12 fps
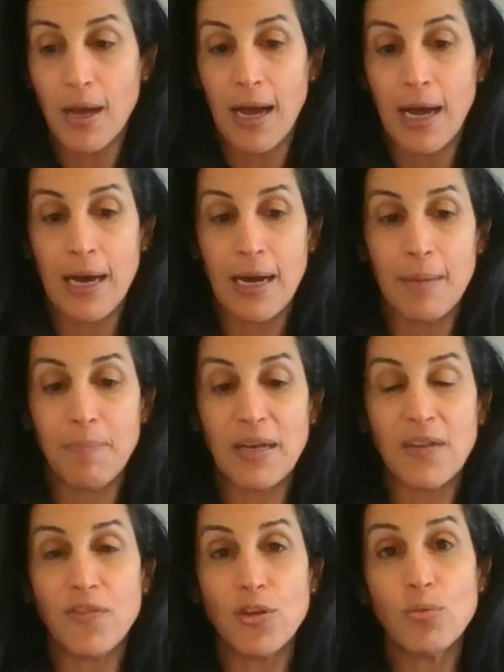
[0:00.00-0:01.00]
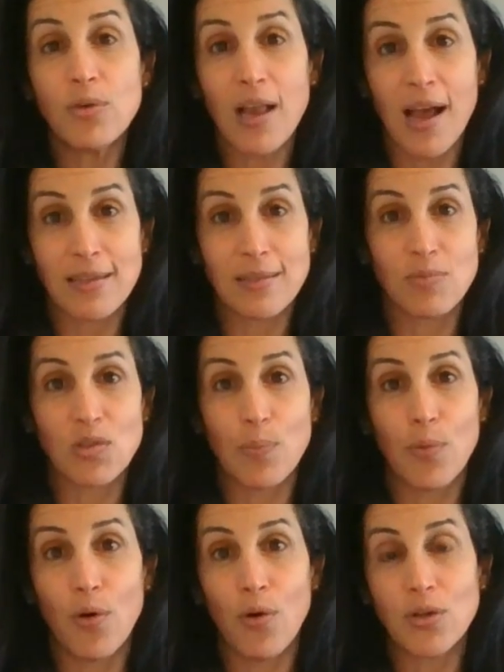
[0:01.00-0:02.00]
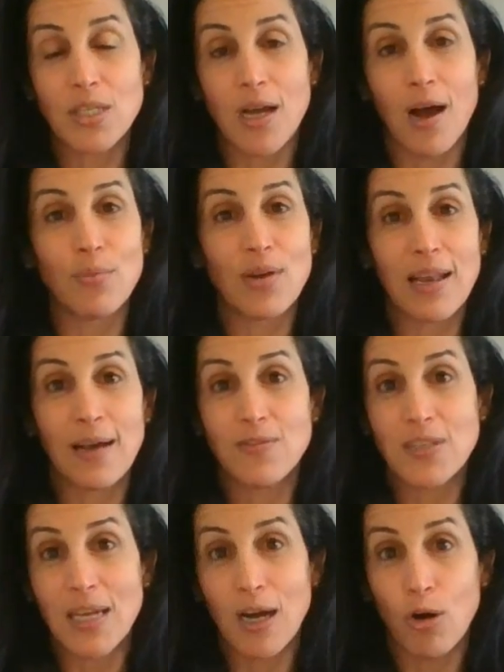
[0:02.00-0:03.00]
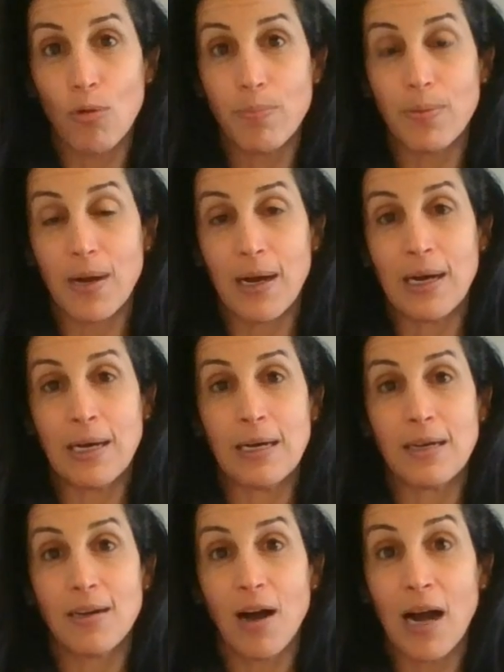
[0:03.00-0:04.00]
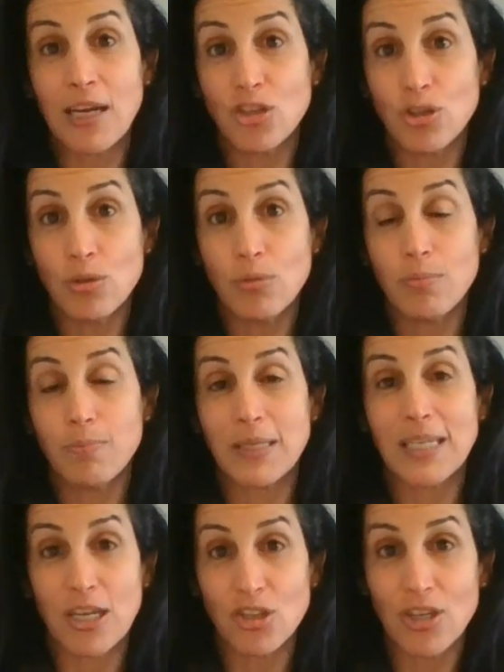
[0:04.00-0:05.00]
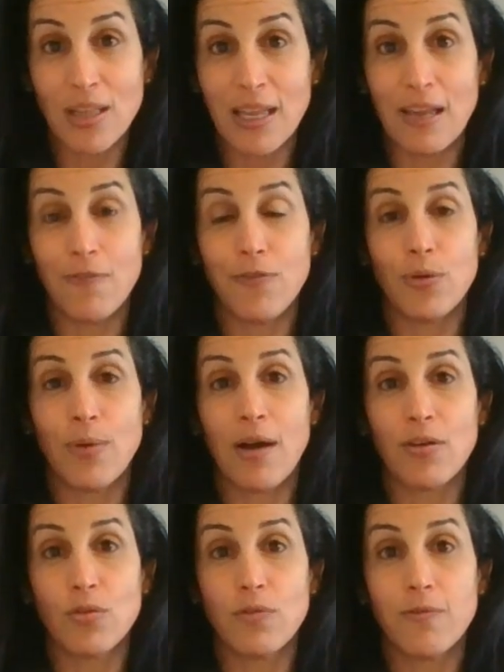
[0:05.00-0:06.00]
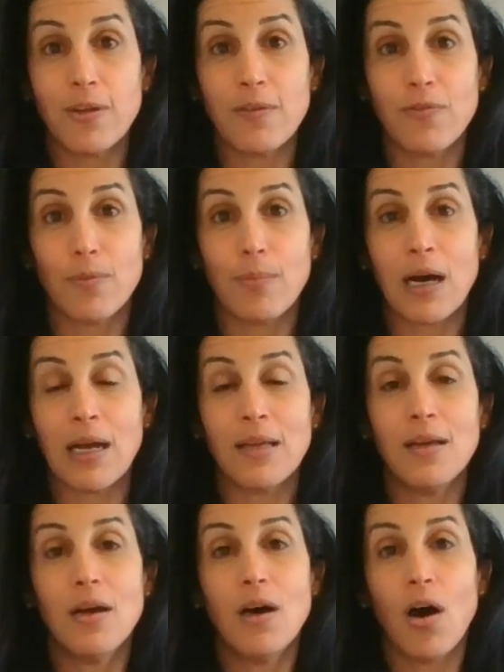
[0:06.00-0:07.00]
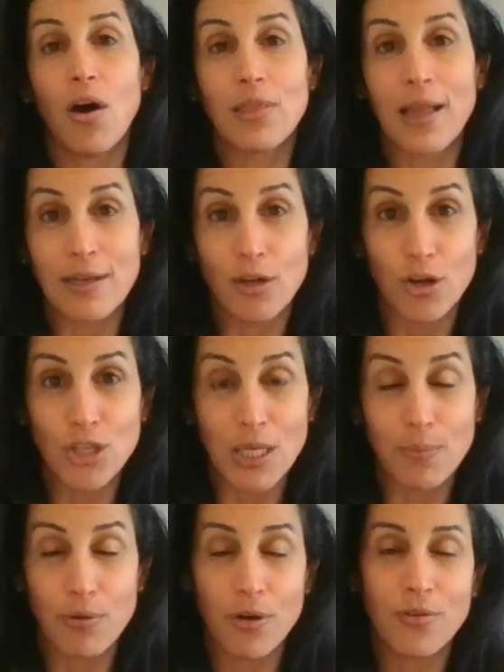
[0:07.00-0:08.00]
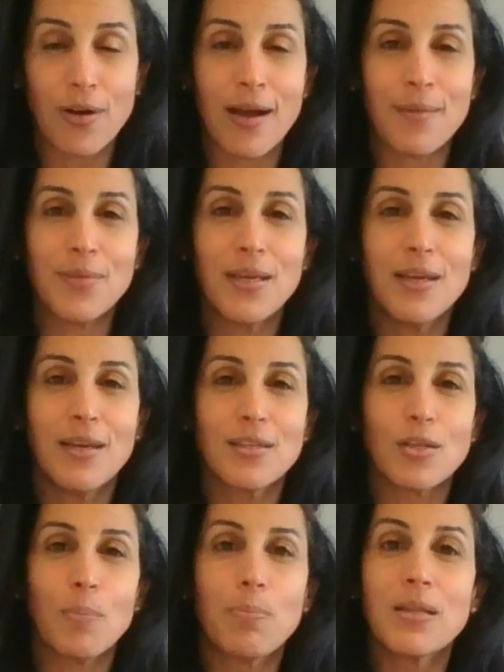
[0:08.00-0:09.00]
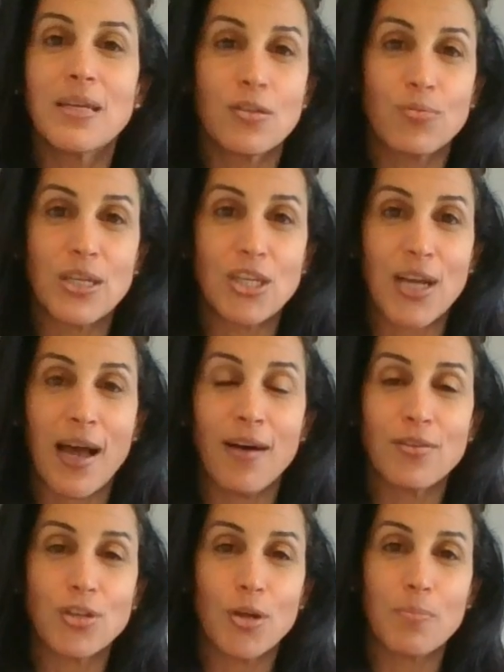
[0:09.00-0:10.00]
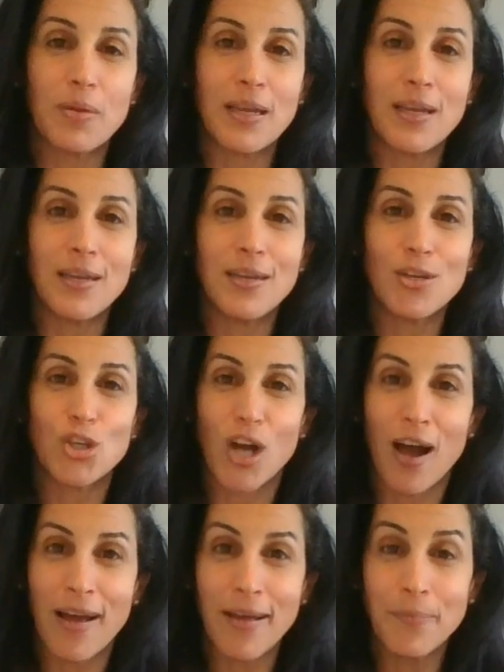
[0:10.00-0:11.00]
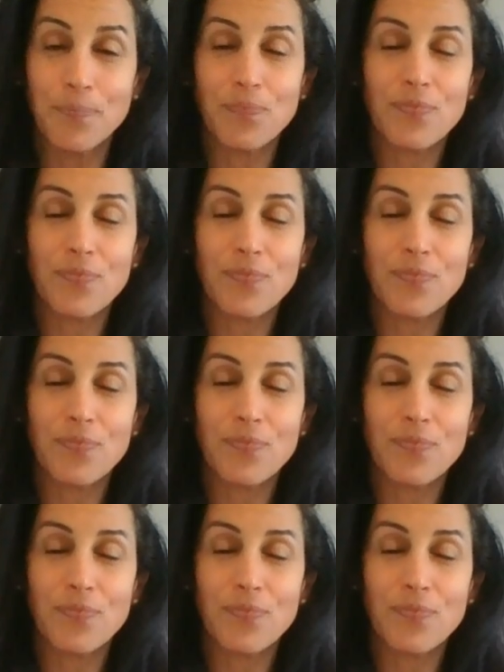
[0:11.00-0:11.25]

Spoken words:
But if you would like some support, I would love to help guide you potentially if you are a good fit for my online coaching program. So please reach out. Don't be shy.